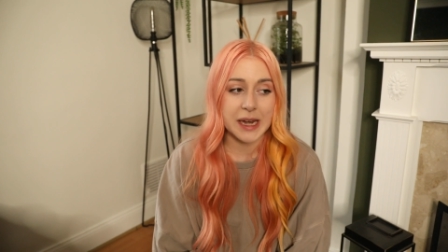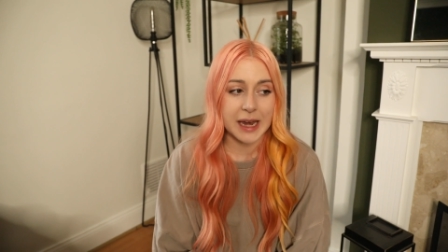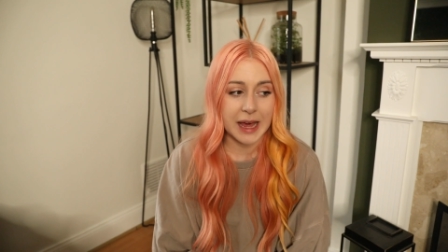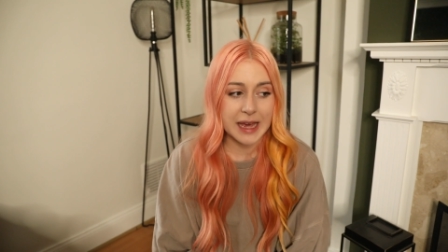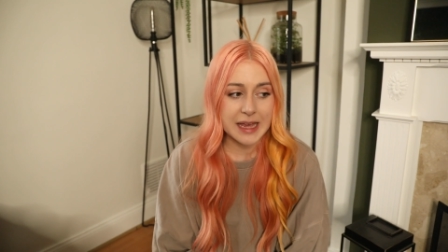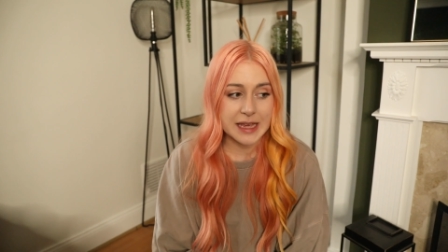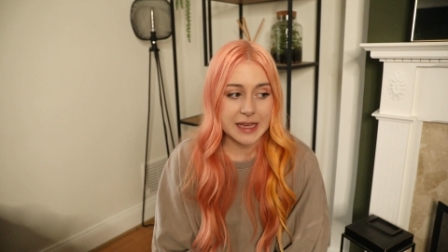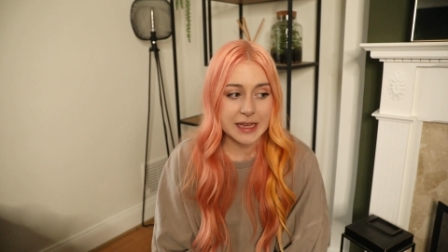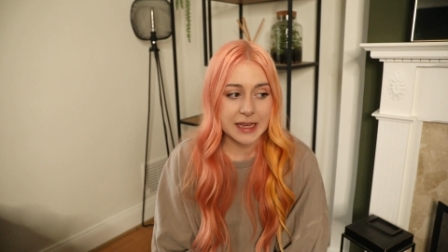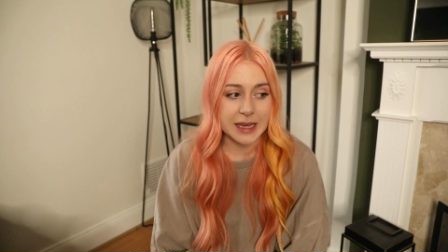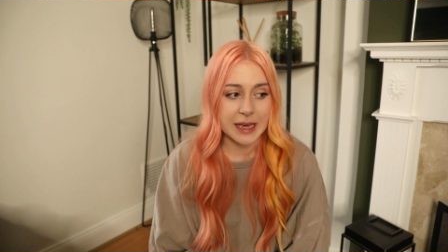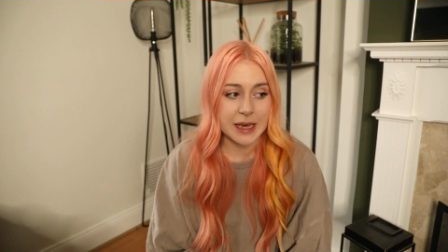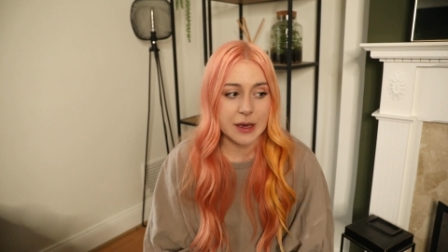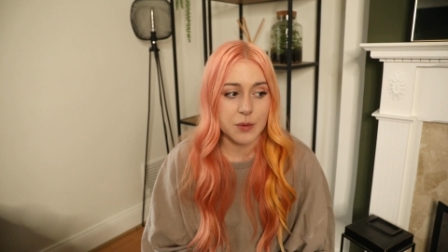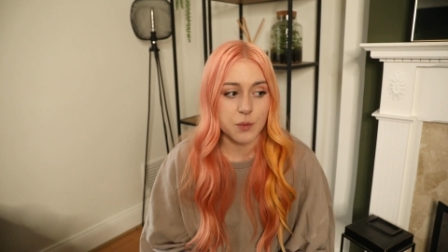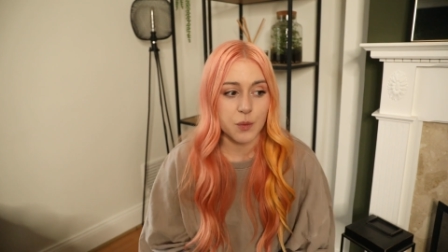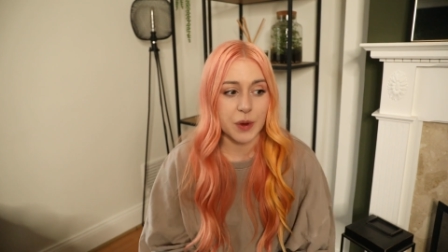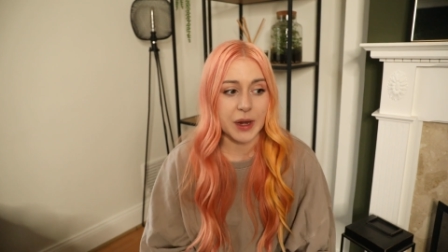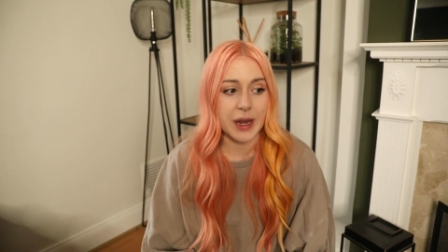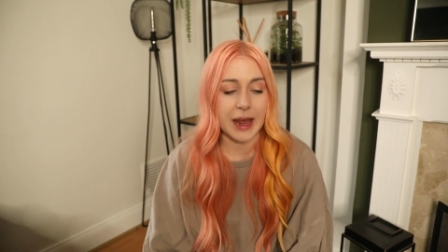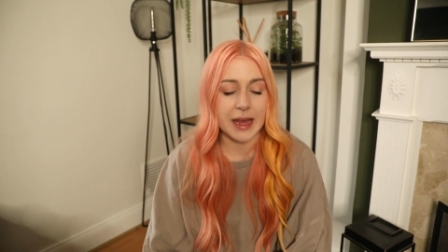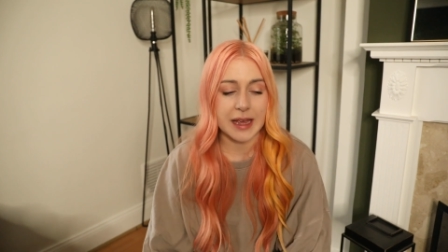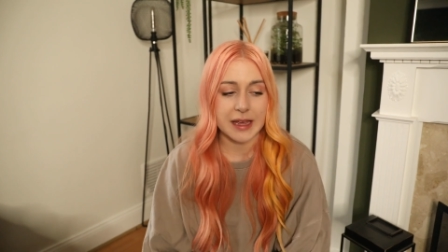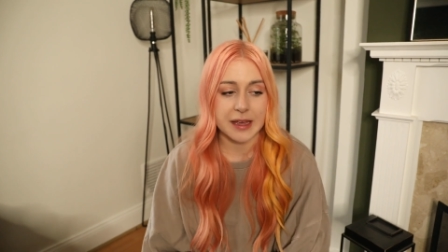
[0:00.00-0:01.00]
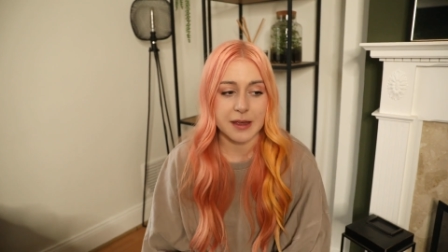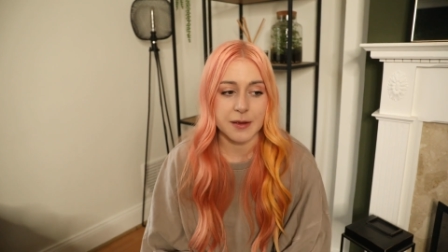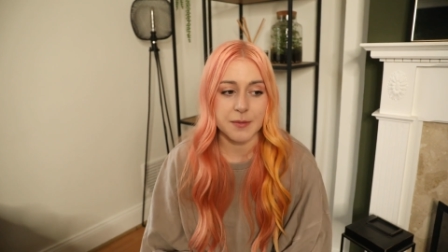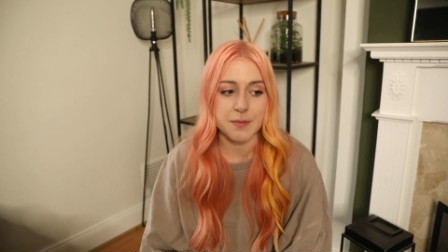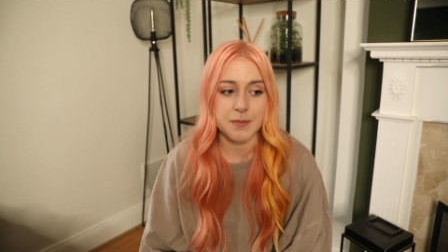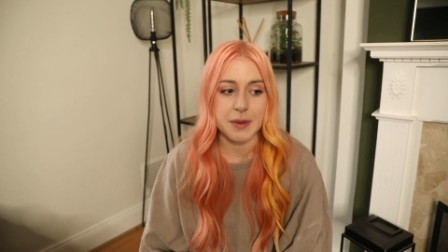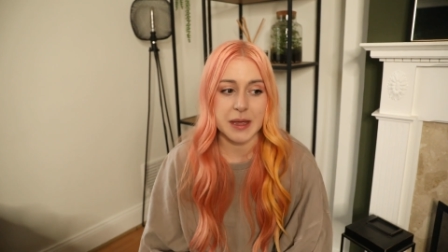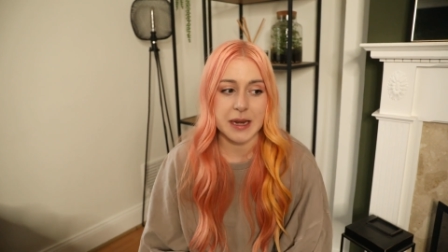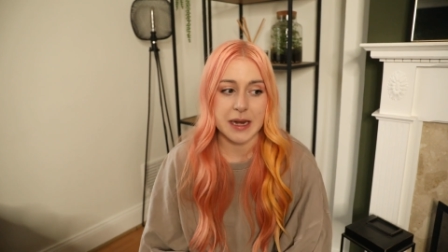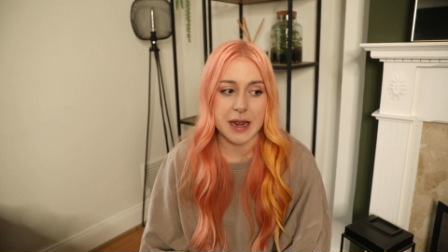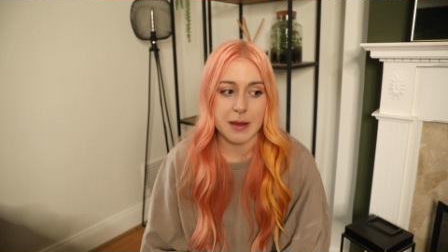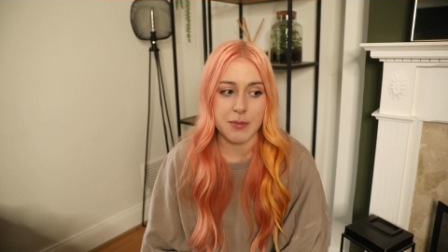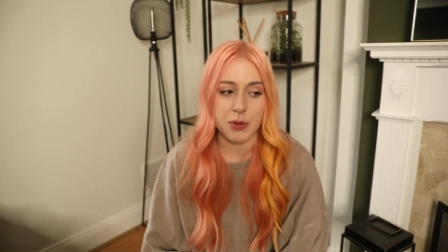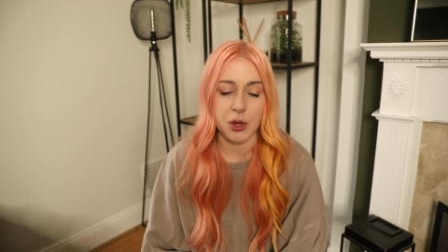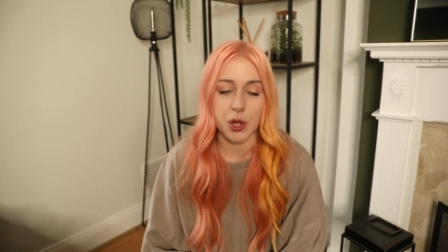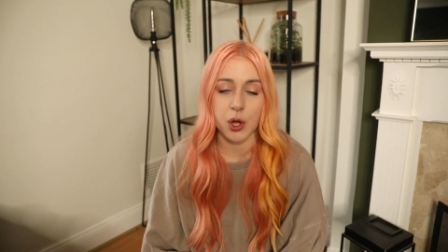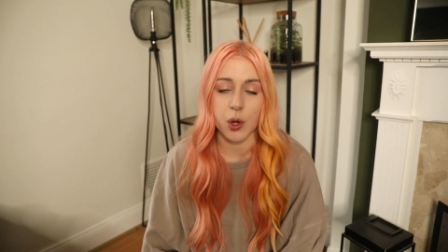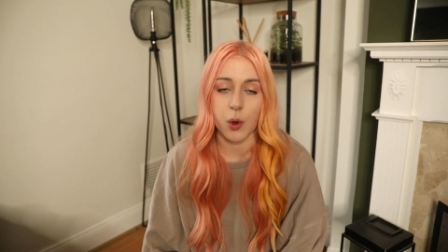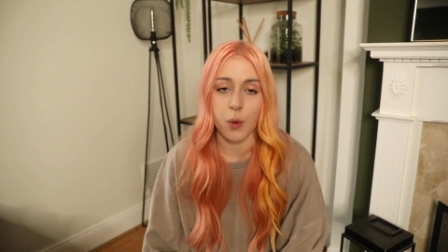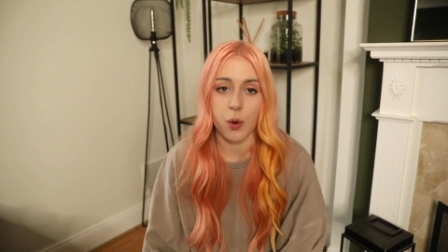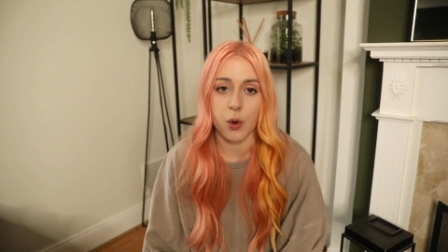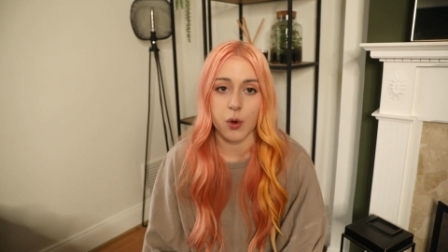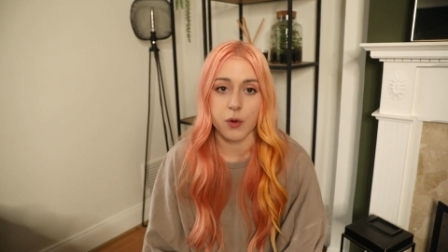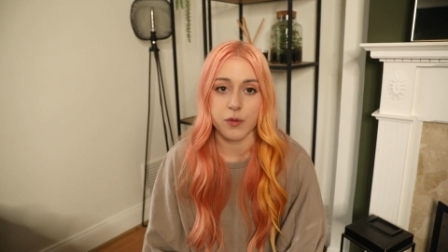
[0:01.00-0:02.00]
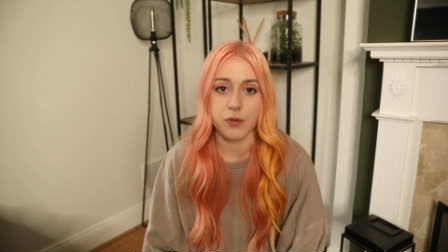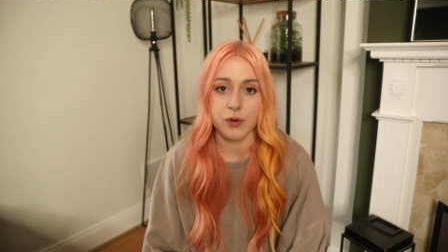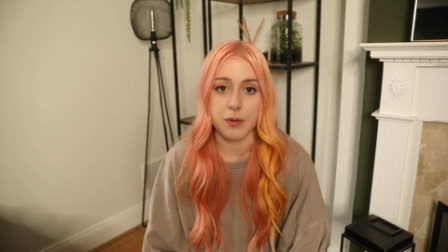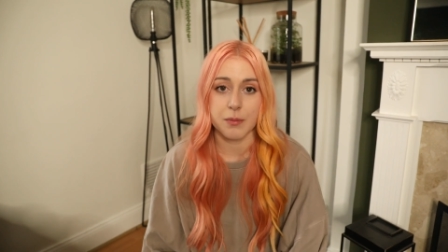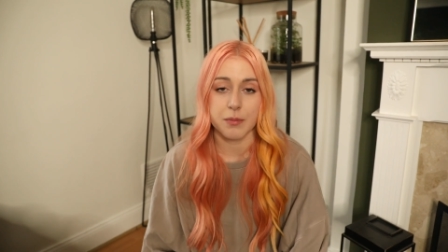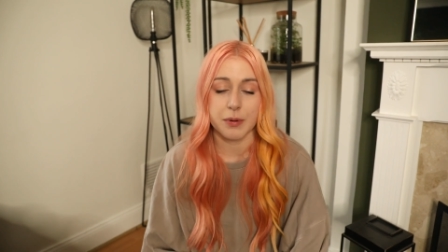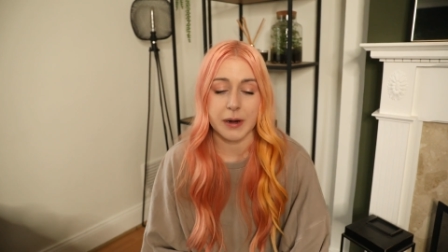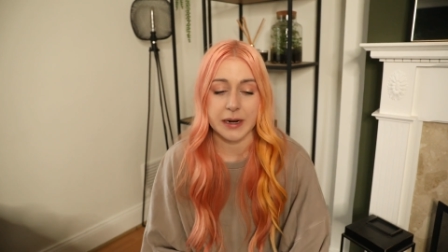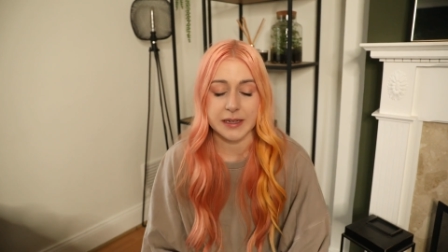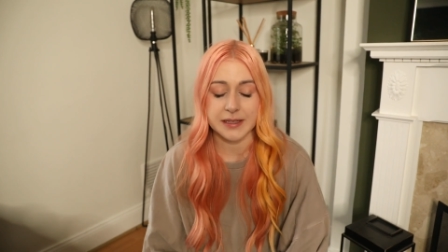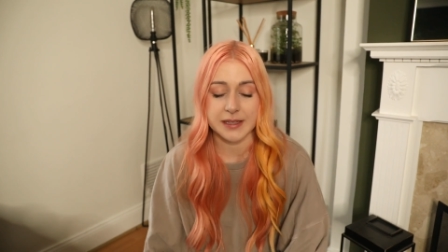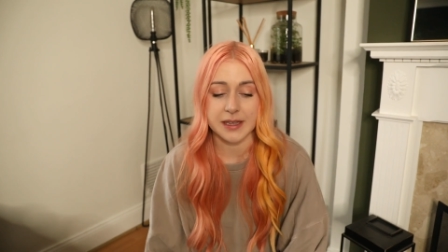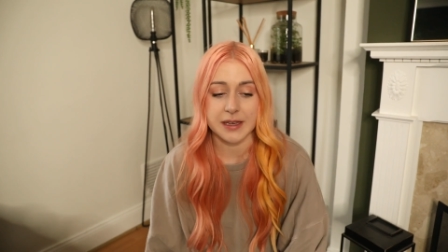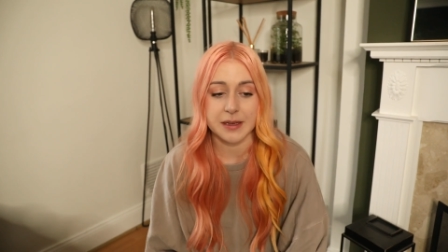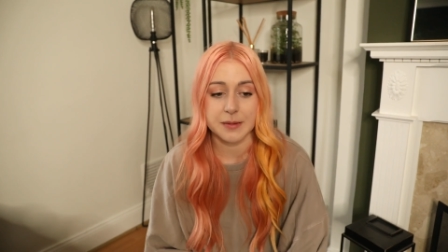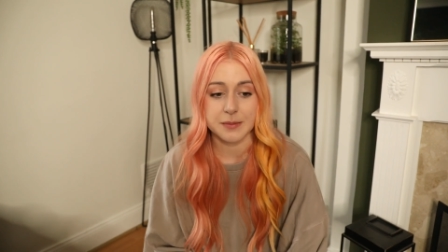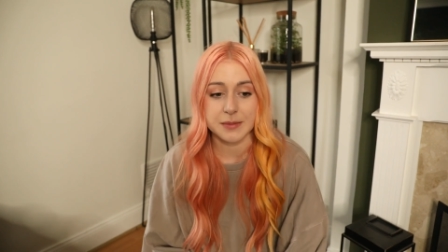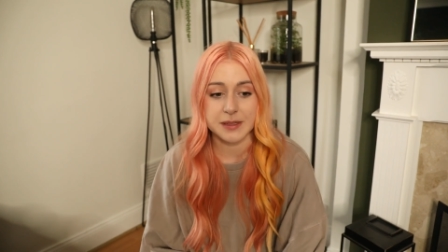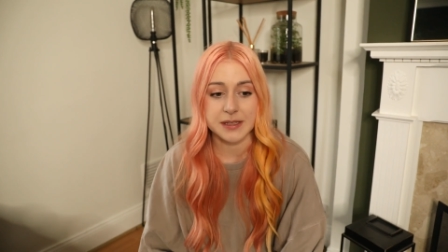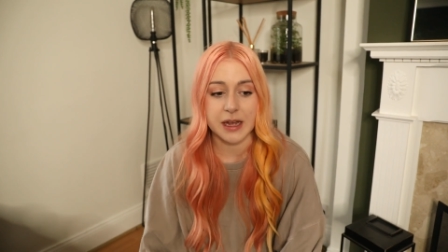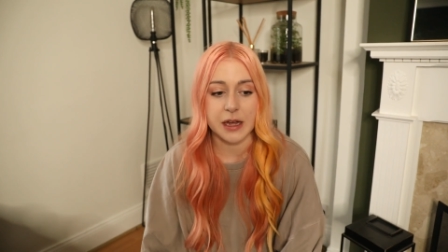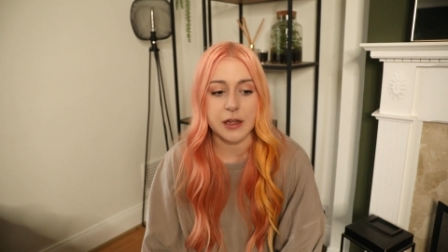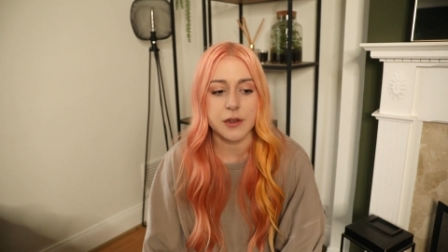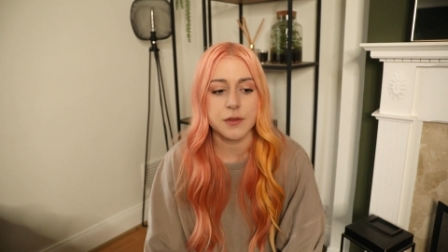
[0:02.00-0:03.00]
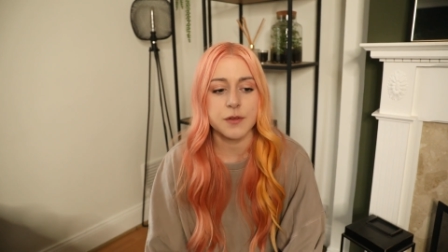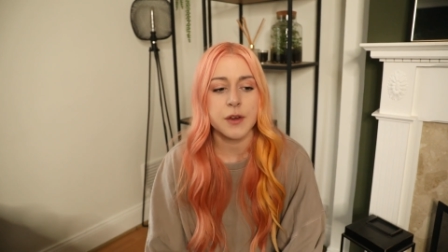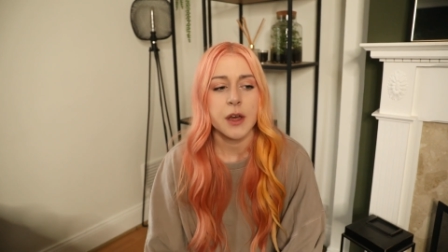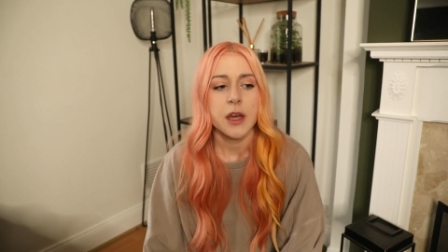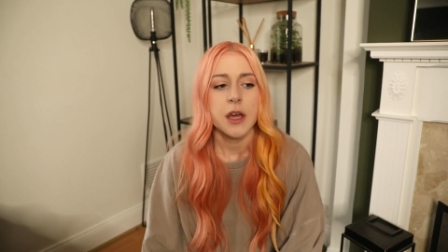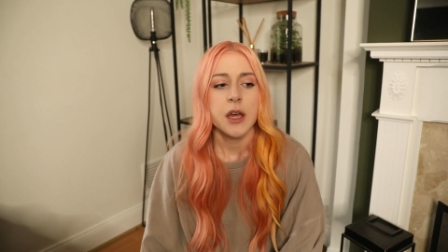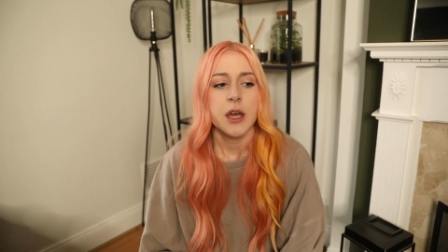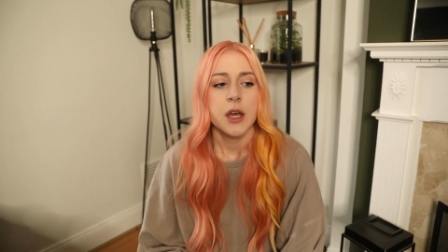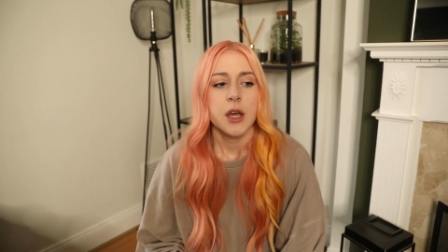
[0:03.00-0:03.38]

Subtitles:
like it. We like him being able to go over and press it himself.